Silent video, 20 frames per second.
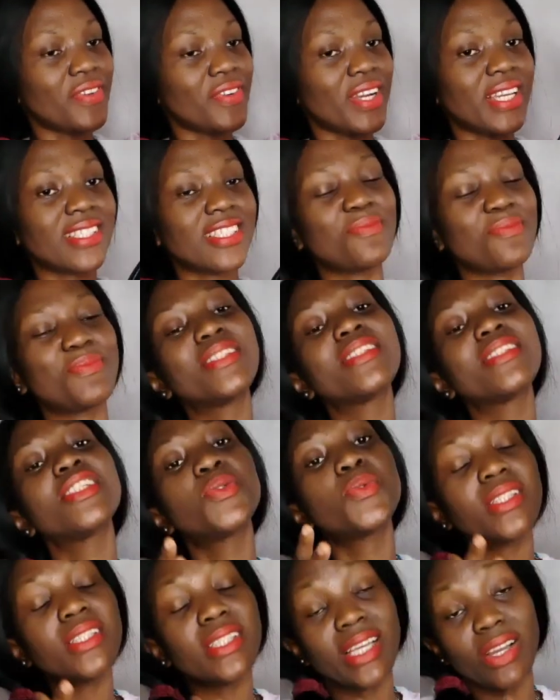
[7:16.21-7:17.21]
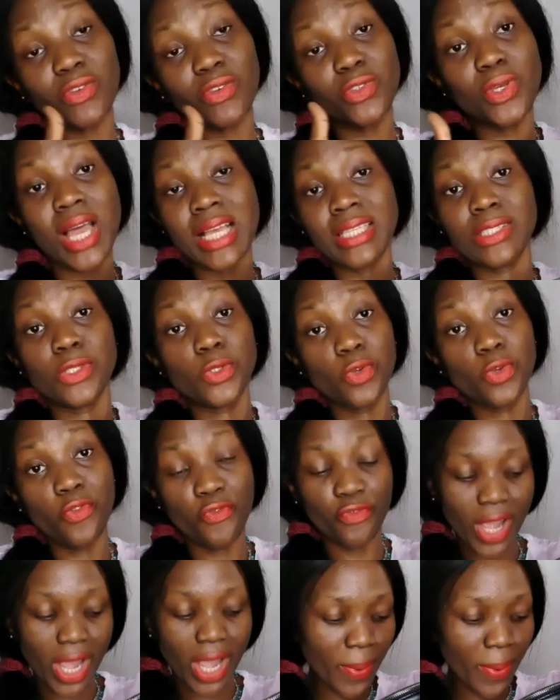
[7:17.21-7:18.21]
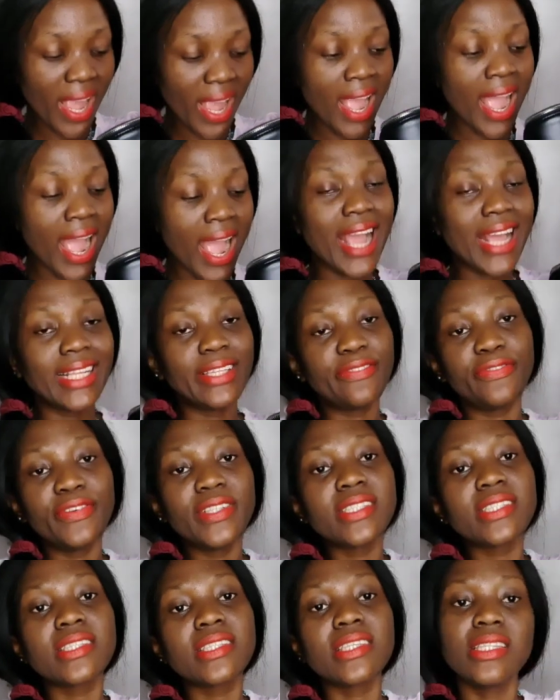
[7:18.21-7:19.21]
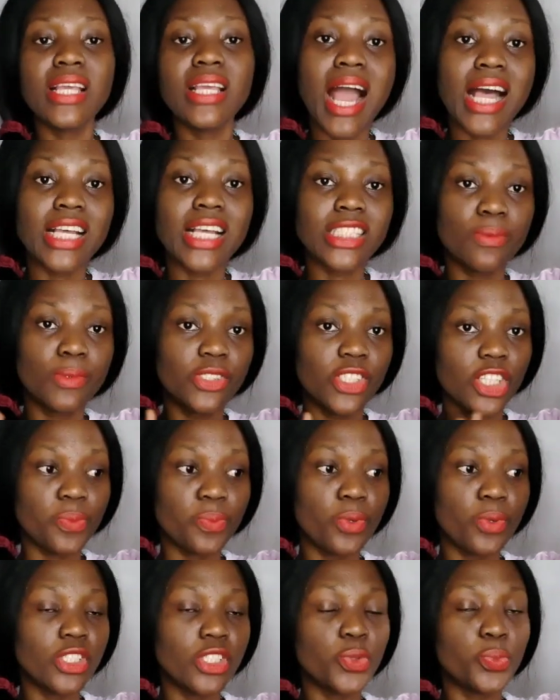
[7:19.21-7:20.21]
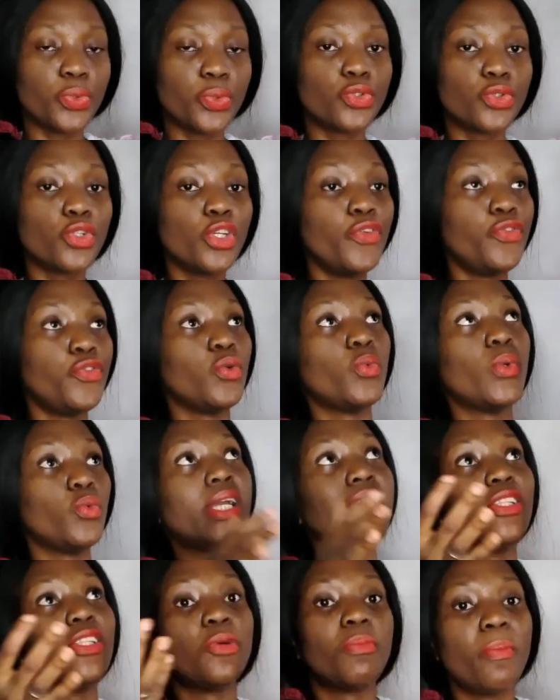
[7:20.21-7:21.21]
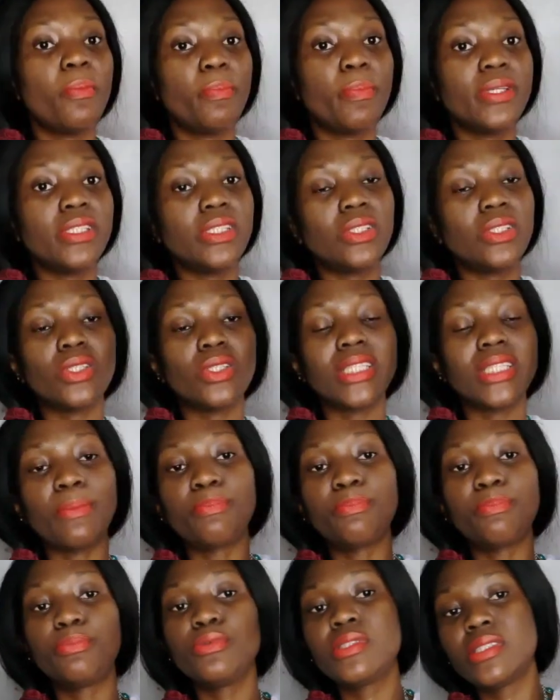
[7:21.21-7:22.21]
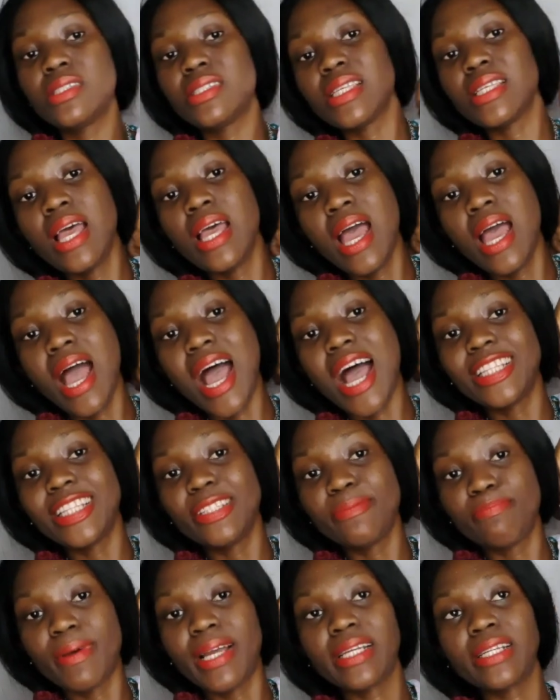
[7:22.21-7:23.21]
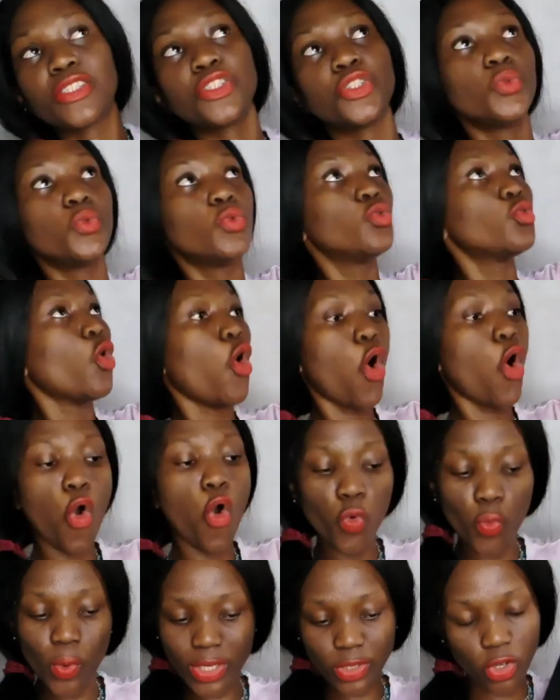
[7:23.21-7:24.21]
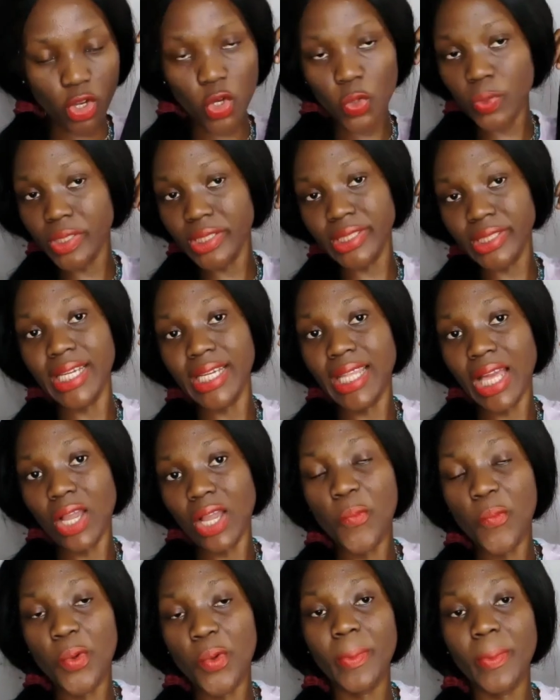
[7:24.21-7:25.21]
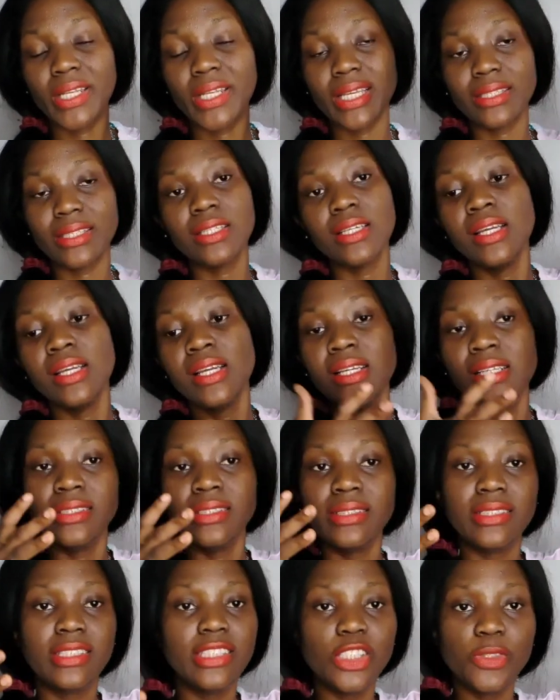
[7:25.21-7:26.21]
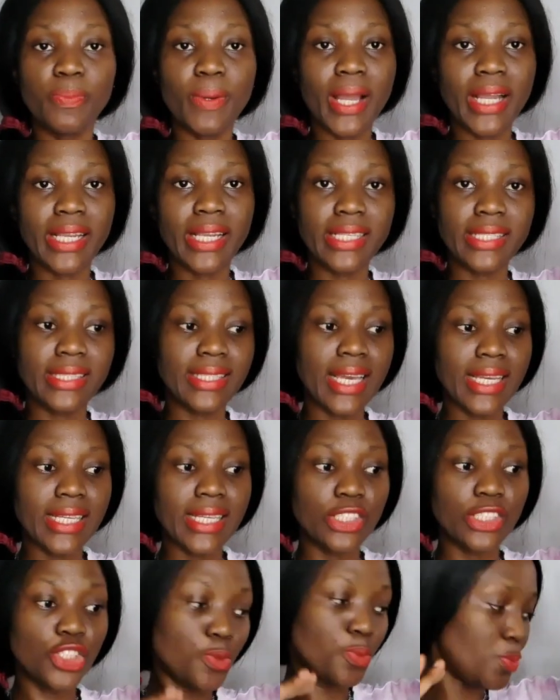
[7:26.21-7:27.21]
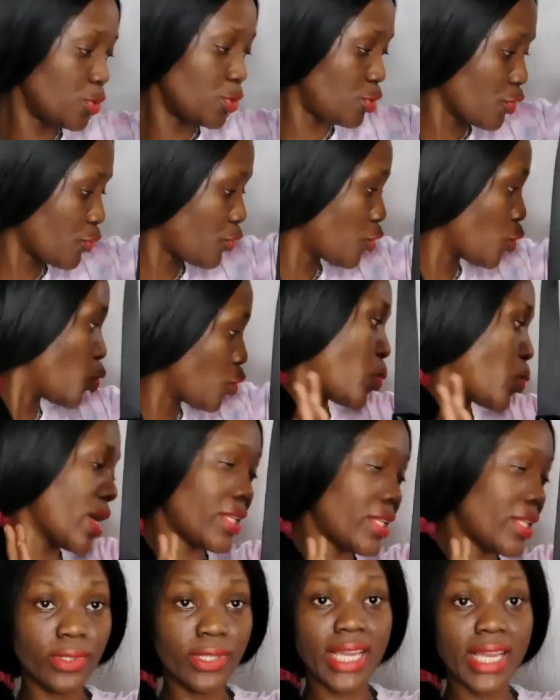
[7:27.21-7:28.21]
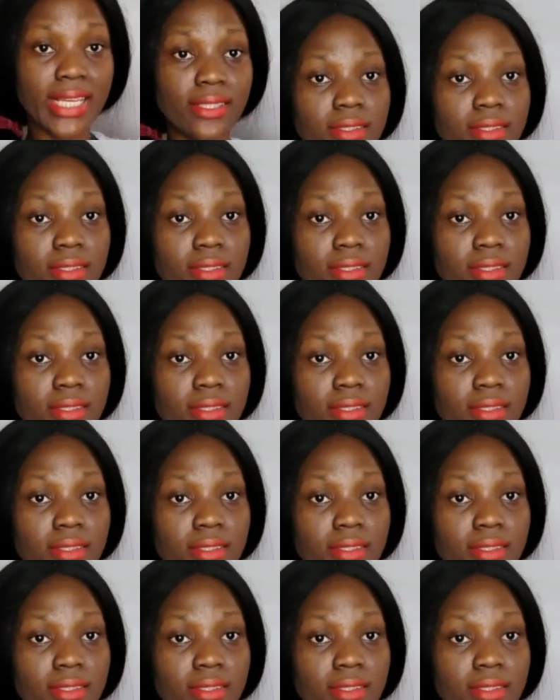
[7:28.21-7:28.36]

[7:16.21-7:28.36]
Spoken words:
But this one also has its own vibe and it fits in as much as possible. So if you wear a normal basic cloth and put this handbag, you will always get that compliment that this bag is nice, it's beautiful. Where did you get it?